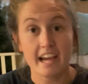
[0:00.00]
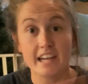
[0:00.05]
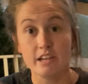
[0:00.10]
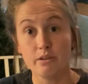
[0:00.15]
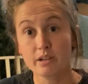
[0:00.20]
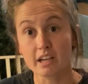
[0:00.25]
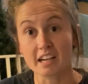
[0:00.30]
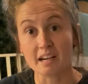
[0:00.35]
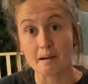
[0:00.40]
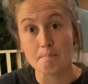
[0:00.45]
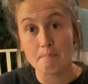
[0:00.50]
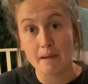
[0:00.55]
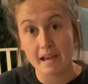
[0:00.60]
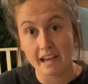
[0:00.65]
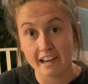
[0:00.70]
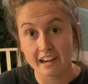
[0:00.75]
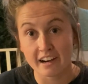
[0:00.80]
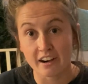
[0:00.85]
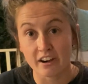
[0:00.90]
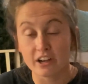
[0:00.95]
you can
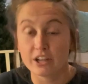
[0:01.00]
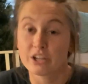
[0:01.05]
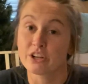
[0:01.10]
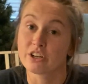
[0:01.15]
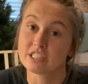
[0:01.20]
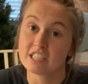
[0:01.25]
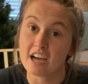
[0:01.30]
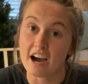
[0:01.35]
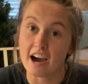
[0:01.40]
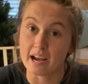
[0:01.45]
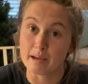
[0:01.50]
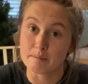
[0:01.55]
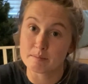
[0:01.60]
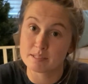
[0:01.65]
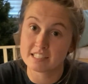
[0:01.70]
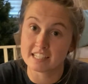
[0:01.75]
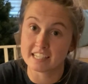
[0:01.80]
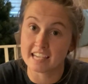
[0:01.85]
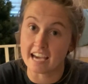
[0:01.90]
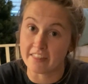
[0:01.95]
compare your times
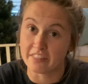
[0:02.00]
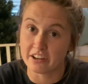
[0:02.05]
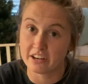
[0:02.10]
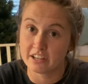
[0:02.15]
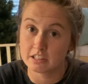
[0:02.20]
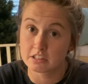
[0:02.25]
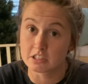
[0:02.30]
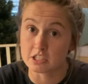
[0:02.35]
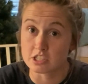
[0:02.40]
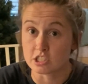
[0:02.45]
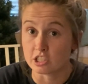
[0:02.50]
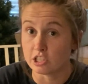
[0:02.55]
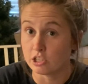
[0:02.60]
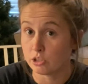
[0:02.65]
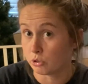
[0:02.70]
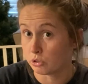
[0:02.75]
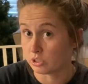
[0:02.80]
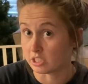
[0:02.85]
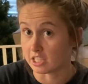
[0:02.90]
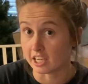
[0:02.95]
together to see
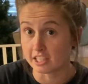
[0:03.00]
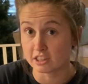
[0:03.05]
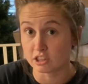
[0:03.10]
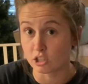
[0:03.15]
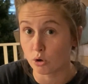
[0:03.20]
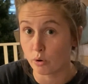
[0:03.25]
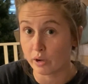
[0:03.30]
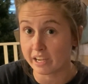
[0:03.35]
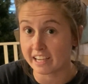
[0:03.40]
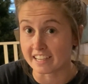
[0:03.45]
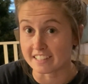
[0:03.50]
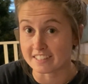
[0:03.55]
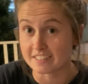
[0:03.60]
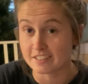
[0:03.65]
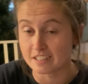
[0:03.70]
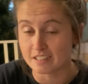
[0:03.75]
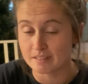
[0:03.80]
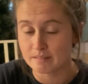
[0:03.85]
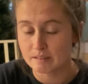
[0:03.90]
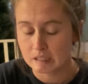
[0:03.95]
who did it the
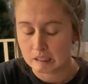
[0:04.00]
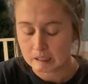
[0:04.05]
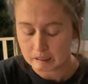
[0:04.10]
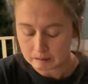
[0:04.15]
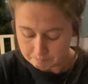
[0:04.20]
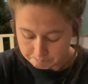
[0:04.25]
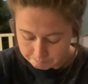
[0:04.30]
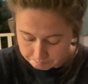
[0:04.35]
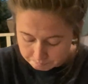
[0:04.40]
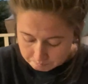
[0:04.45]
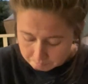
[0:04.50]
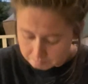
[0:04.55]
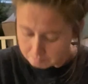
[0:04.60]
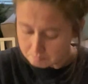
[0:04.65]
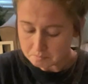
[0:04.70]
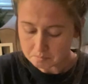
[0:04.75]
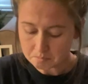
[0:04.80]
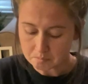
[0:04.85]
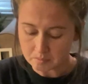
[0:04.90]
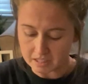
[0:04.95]
quickest.
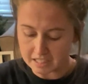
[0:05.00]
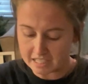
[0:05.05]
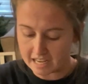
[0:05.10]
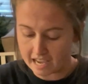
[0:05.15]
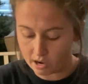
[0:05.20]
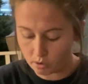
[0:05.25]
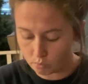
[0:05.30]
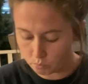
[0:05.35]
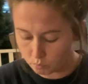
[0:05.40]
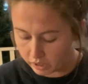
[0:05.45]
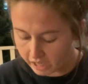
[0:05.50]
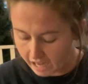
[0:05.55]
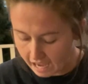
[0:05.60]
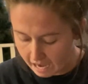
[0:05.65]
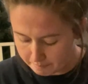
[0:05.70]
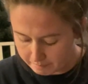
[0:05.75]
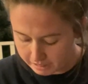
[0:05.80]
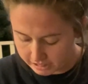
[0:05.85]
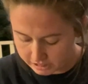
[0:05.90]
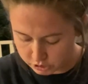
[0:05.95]
Now, what
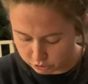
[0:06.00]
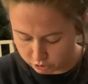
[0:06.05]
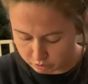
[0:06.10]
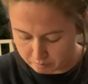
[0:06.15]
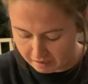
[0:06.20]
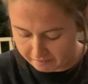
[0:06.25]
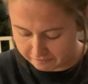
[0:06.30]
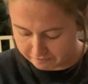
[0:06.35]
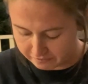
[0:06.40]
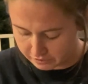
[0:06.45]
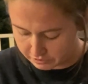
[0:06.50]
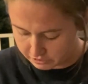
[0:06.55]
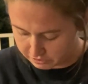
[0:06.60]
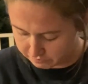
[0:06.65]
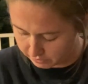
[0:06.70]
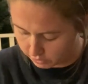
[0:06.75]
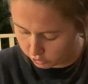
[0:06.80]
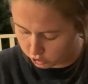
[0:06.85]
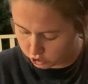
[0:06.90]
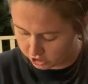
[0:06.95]
I'm gonna do with my first
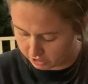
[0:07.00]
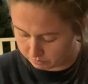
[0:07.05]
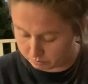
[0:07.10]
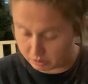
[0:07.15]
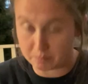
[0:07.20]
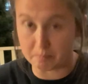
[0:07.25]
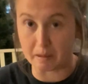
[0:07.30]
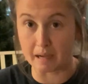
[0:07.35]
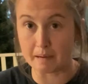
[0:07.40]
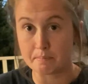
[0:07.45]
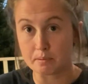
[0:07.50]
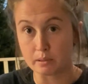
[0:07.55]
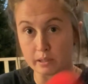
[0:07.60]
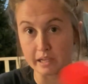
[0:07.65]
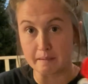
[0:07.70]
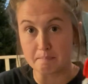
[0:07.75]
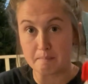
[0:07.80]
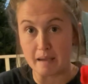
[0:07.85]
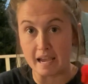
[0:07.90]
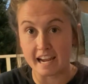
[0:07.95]
version with my
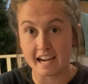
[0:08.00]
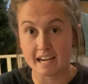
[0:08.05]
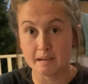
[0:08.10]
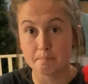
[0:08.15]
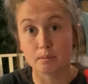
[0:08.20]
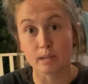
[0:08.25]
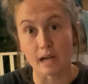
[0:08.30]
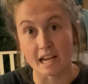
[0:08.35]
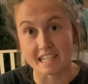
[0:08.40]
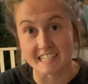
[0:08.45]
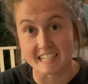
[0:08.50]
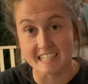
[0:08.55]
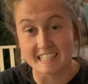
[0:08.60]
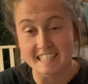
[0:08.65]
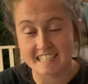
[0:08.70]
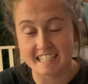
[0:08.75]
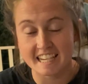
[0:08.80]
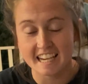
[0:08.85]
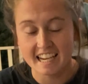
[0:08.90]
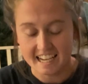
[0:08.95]
pre-made
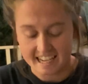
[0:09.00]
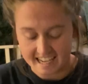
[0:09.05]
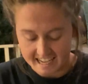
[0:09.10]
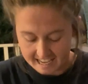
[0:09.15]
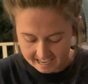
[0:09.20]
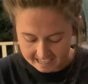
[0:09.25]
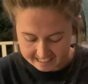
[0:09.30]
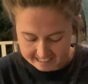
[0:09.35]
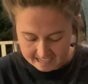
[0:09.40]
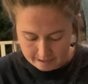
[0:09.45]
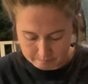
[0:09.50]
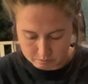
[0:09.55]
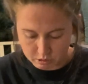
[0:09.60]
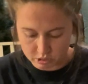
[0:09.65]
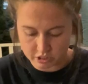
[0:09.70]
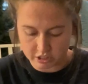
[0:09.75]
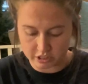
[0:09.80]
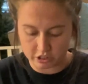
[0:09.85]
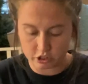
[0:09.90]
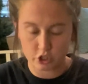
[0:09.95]
presents is I'm
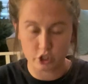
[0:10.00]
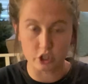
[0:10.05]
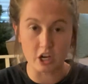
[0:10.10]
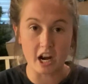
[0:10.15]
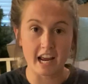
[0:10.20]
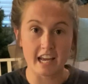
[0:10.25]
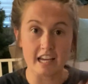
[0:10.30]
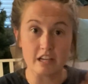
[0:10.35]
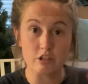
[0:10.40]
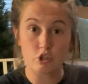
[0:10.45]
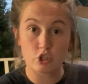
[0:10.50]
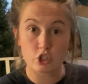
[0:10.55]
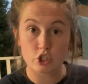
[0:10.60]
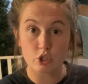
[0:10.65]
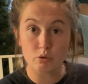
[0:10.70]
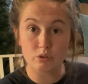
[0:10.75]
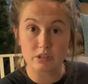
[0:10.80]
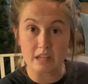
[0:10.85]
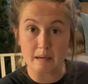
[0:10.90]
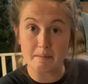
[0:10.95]
just gonna try and
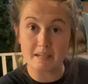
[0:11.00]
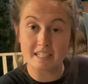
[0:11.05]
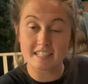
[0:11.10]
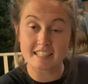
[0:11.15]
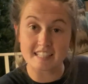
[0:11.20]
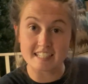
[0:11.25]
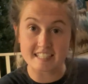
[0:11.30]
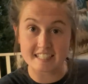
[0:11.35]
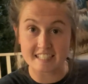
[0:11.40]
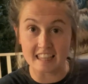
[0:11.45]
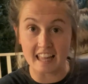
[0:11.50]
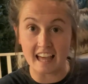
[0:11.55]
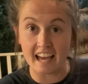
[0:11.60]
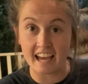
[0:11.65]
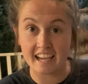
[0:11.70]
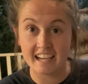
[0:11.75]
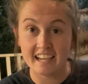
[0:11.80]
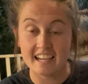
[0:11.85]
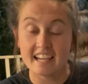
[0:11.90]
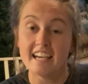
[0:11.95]
shoot them into the
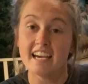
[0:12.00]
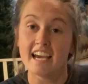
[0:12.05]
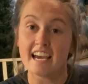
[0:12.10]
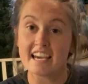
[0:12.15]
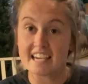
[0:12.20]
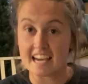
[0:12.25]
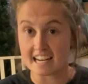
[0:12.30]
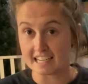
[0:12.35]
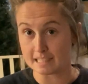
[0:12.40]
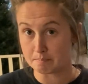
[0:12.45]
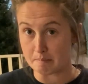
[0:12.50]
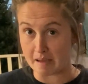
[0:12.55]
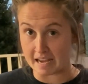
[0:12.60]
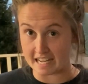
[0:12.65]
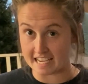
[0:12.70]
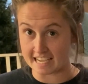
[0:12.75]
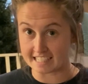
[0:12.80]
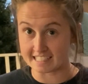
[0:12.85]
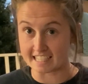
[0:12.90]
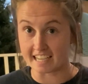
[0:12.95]
sleigh and get as
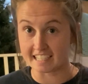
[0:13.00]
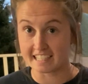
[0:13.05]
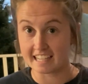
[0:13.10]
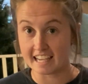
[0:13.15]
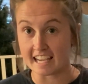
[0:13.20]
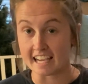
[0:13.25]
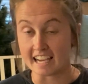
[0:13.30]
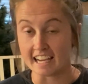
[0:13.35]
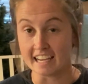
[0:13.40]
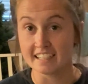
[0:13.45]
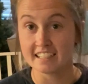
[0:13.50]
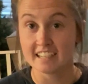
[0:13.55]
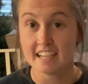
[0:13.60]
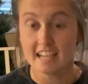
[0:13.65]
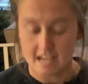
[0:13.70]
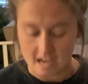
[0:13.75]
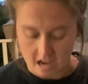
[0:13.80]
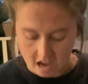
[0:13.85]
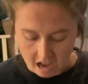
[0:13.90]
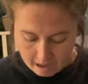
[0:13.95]
many as I can.
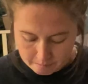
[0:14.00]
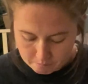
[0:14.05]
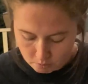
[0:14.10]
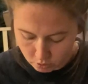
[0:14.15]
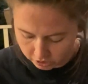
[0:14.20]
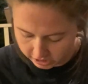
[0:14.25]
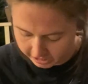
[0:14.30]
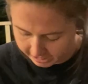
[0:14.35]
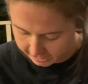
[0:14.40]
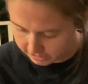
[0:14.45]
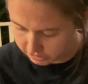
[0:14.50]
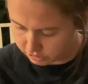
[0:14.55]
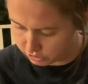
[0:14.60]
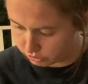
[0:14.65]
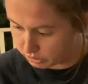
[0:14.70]
I'm only gonna do